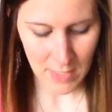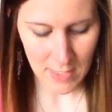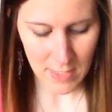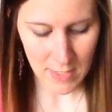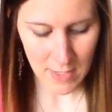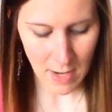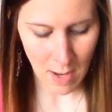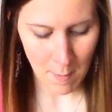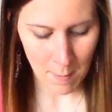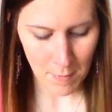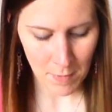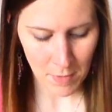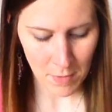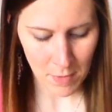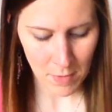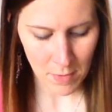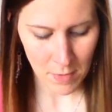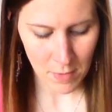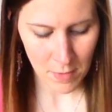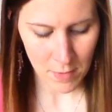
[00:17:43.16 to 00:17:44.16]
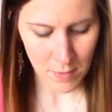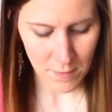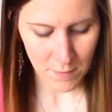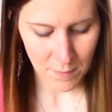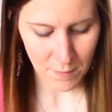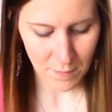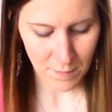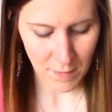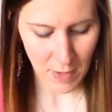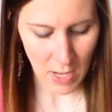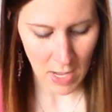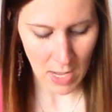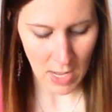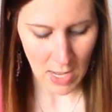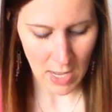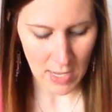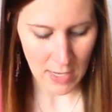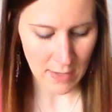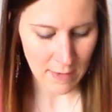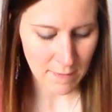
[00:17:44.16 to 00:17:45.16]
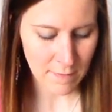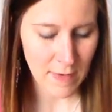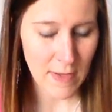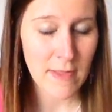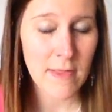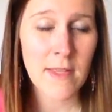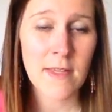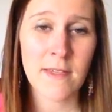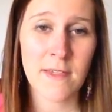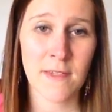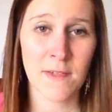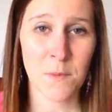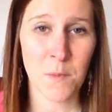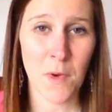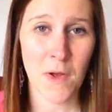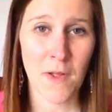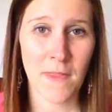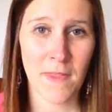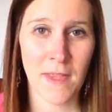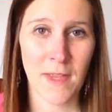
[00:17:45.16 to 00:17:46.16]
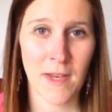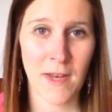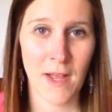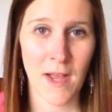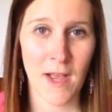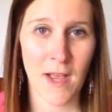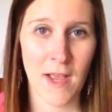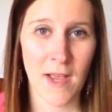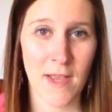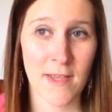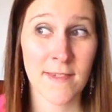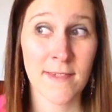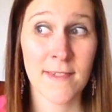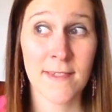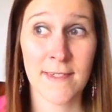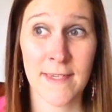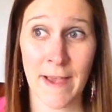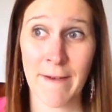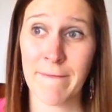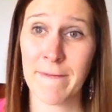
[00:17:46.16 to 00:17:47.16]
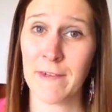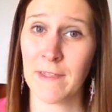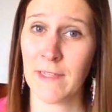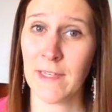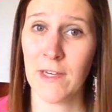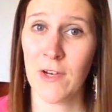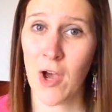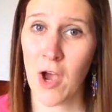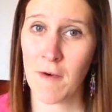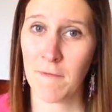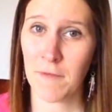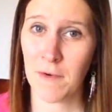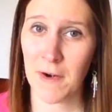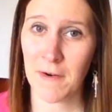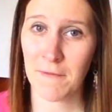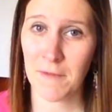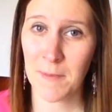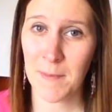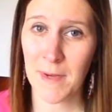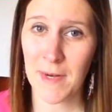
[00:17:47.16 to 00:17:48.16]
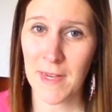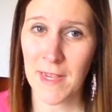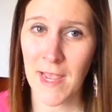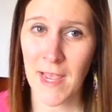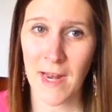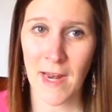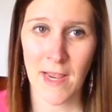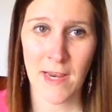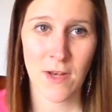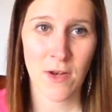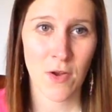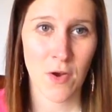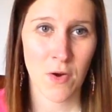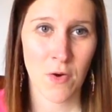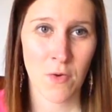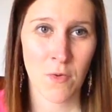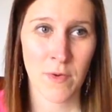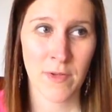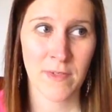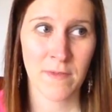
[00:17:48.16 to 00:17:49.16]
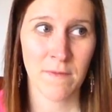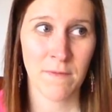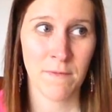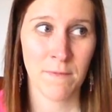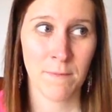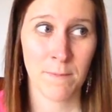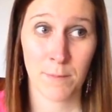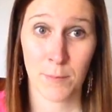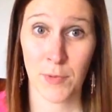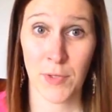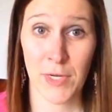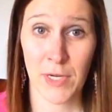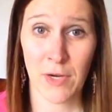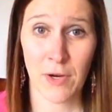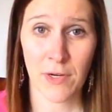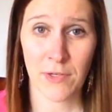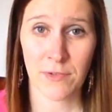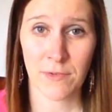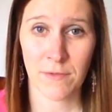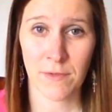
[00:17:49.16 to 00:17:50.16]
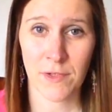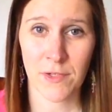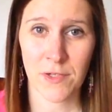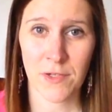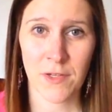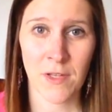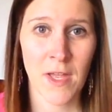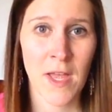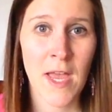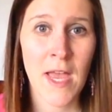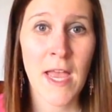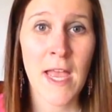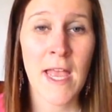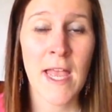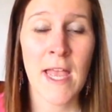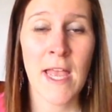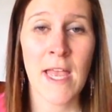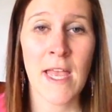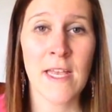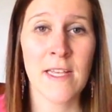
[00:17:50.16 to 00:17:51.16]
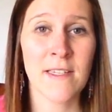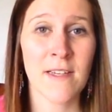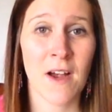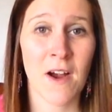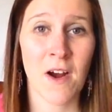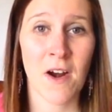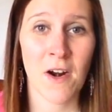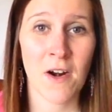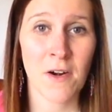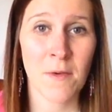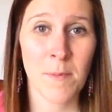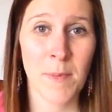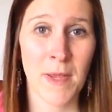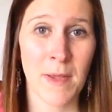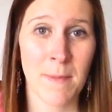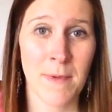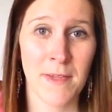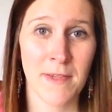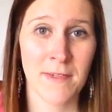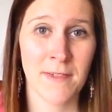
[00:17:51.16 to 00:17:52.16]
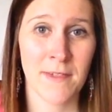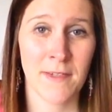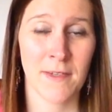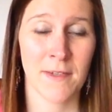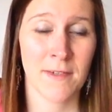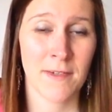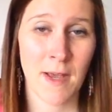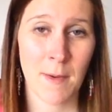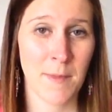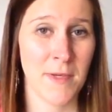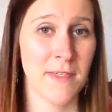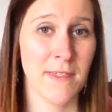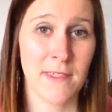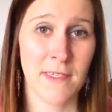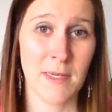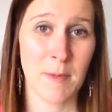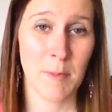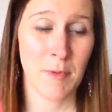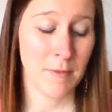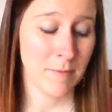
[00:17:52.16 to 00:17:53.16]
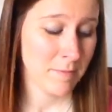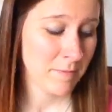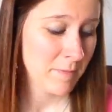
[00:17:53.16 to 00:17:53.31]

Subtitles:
Number 5, and this is one that is definitely not for everybody and I know is pretty controversial, is our baby's tummy sleep.